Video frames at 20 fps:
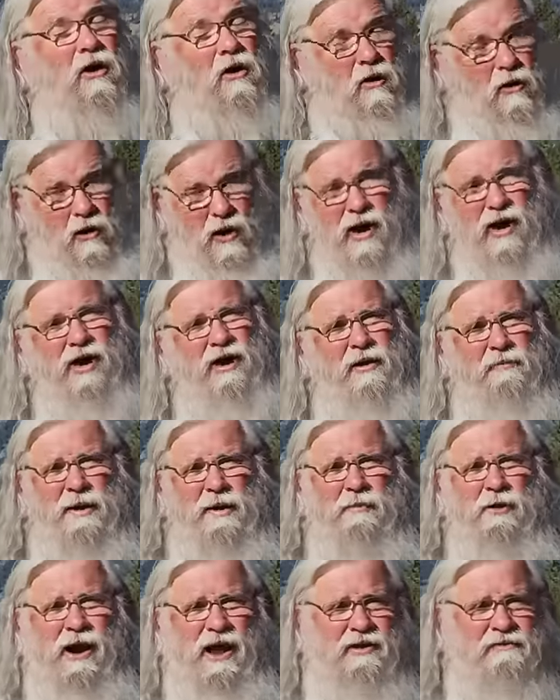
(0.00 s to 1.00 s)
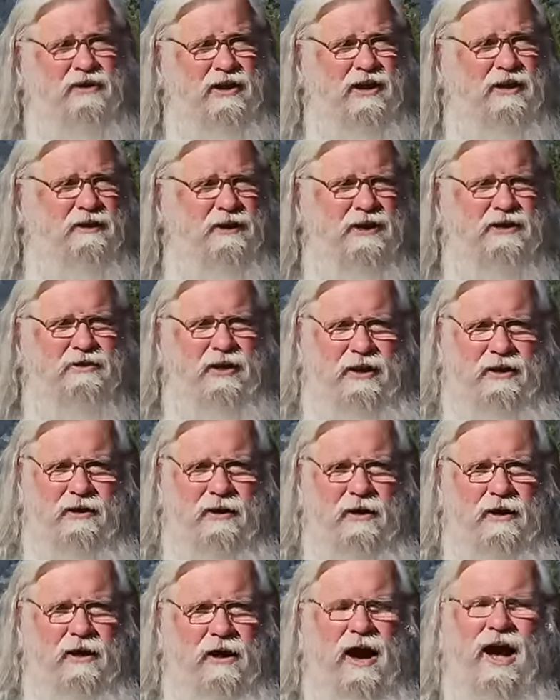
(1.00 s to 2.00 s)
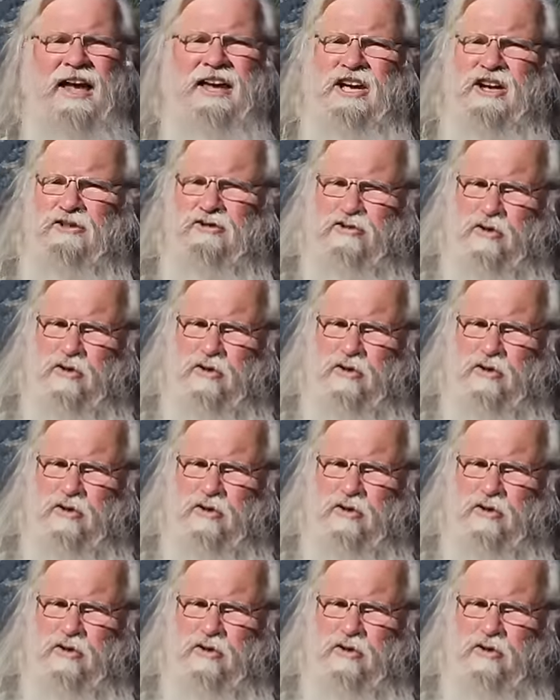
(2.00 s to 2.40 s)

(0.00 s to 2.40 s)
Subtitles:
Or maybe I have an inkling that I can